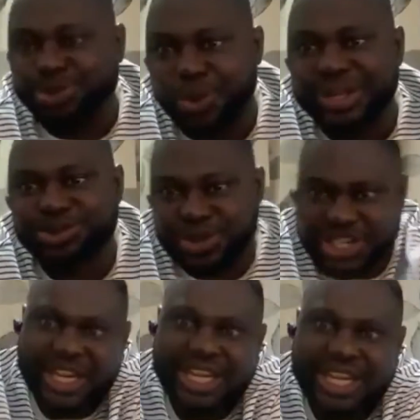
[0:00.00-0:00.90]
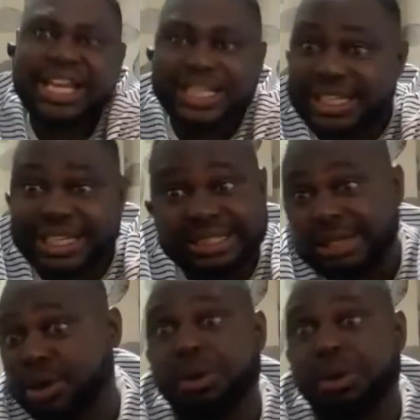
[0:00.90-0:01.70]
doing to check these things.